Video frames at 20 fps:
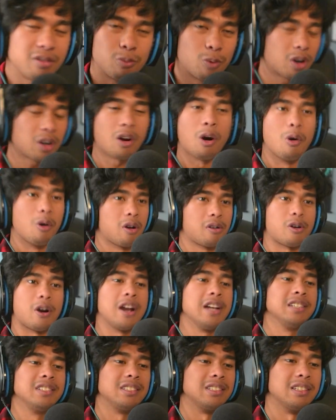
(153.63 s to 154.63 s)
we're going
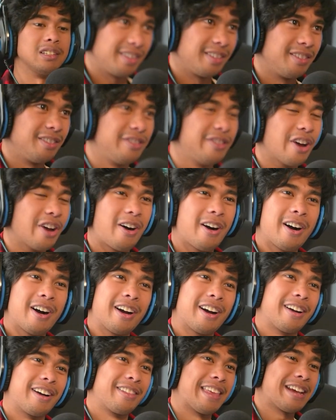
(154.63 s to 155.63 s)
crazy.
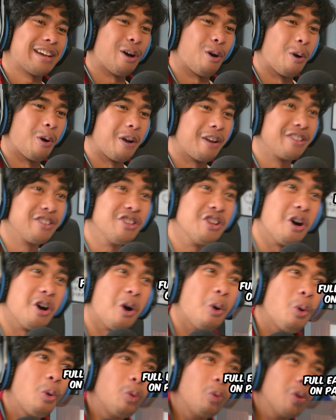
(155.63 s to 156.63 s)
Dog, they going,
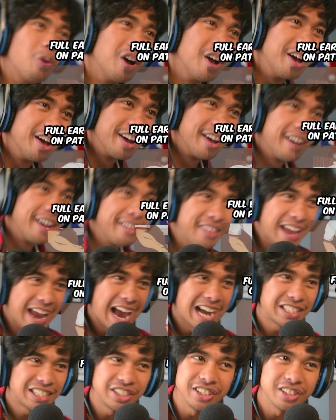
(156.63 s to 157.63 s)
no. They
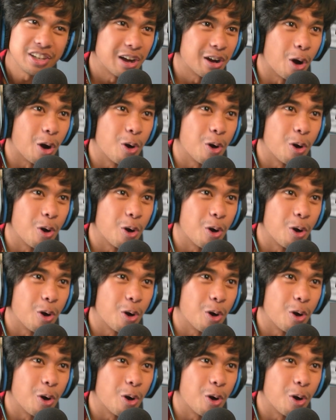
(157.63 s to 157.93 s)
actually gotta go